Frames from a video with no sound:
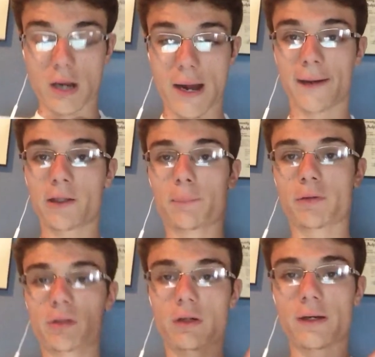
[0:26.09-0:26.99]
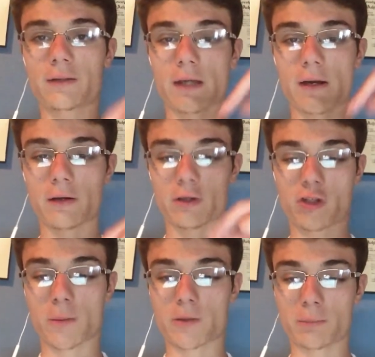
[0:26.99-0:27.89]
I guess I'll put some links down in the
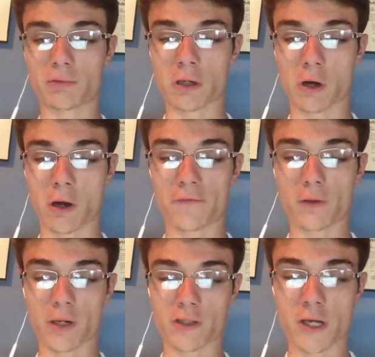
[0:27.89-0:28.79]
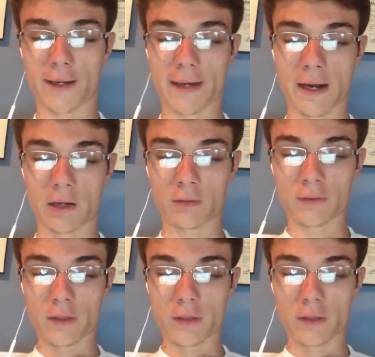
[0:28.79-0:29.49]
description below if you want to check it out.